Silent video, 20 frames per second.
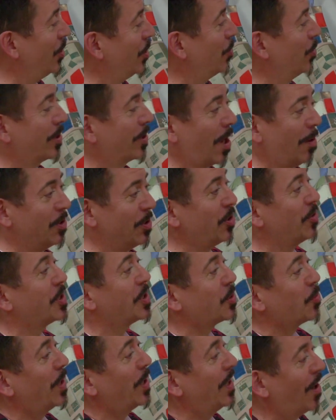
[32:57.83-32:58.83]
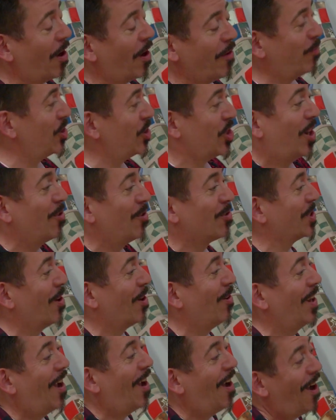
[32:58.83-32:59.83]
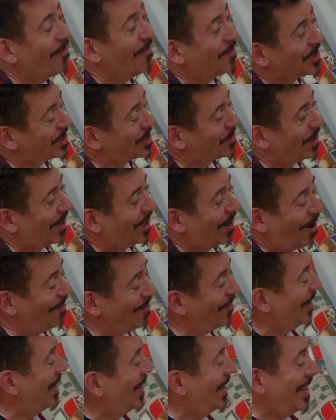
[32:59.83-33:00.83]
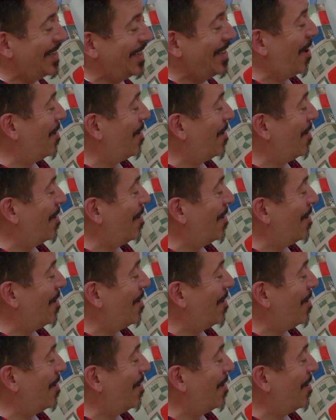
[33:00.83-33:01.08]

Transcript: and you will come and do the sweet life, which I also oh, yeah, love. Oh, the sweet, life, life.